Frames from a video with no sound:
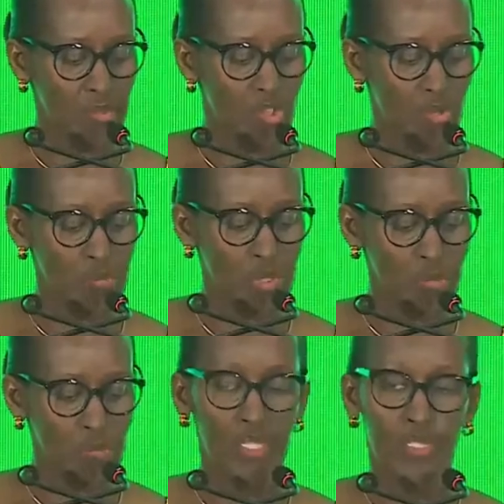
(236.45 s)
which will be
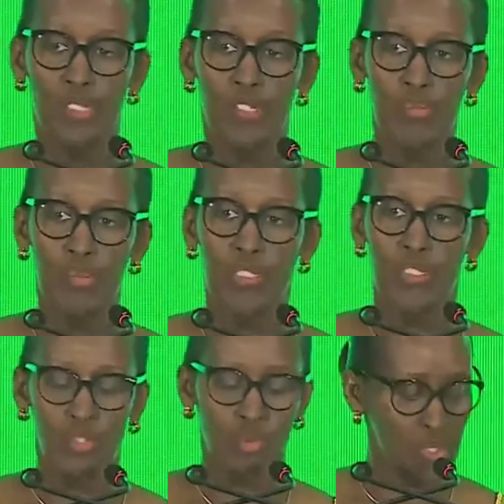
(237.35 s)

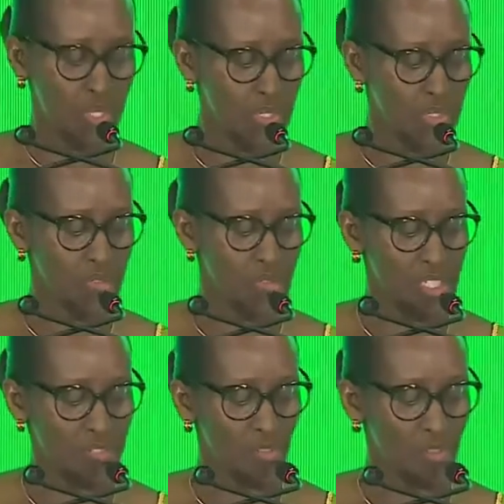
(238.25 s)
repeated during
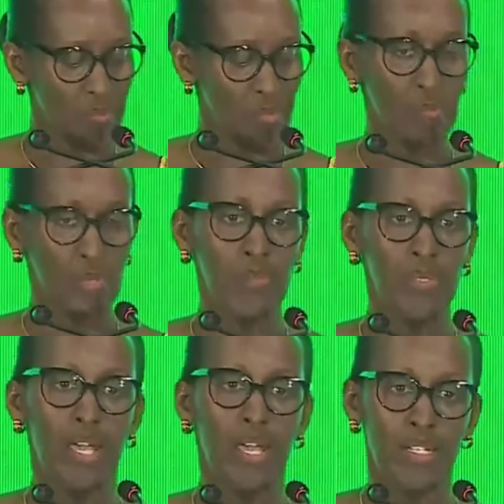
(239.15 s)
this forum, may
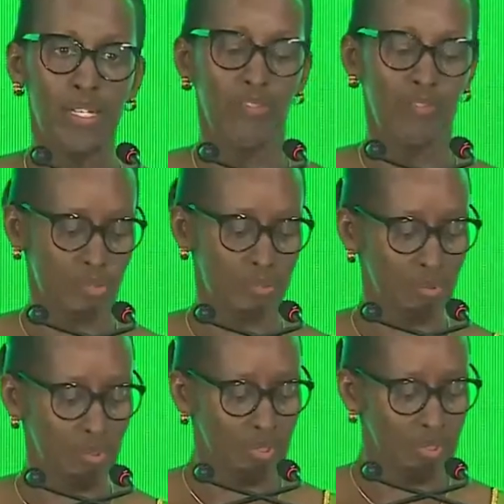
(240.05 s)
be uncomfortable